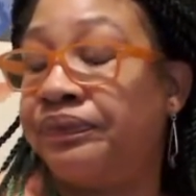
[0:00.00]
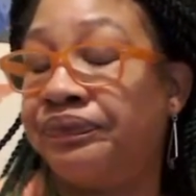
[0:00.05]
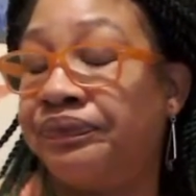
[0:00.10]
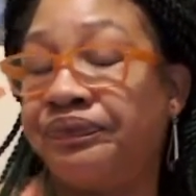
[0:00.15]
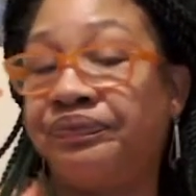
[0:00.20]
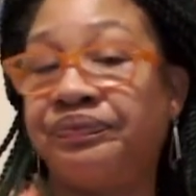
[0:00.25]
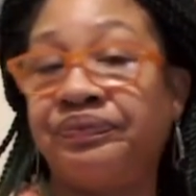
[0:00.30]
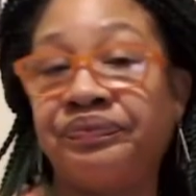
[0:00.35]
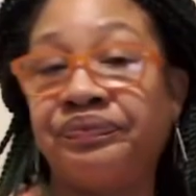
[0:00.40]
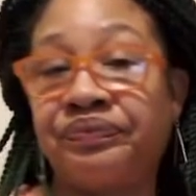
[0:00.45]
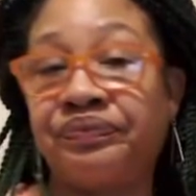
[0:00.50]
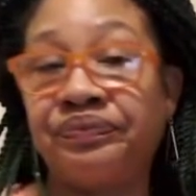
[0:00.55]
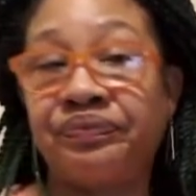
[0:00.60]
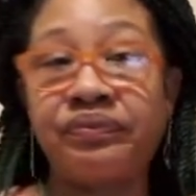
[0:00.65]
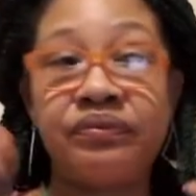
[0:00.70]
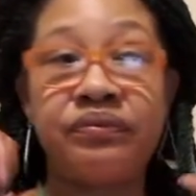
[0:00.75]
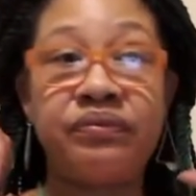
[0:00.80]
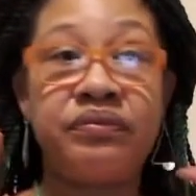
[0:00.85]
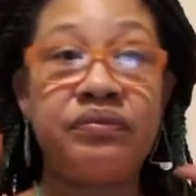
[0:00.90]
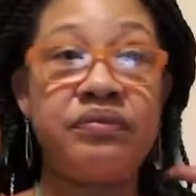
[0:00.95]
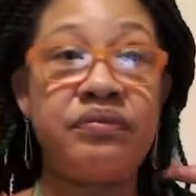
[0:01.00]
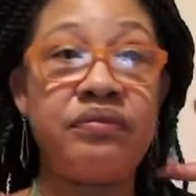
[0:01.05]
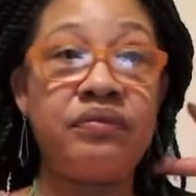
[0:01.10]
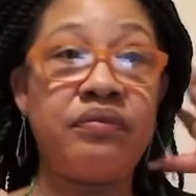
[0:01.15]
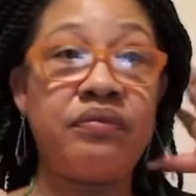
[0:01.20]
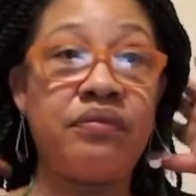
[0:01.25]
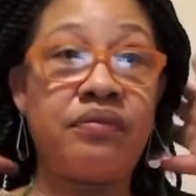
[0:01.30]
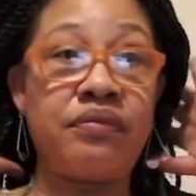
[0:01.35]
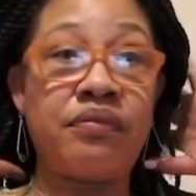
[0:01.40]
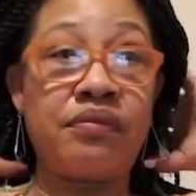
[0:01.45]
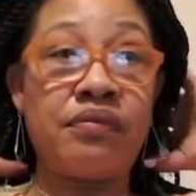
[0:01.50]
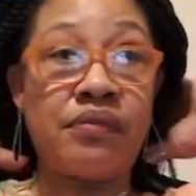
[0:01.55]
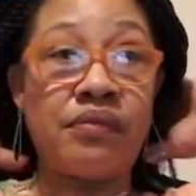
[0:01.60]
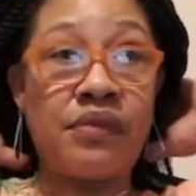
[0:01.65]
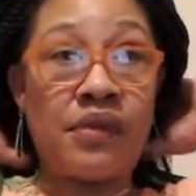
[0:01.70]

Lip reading: No one is speaking in this clip.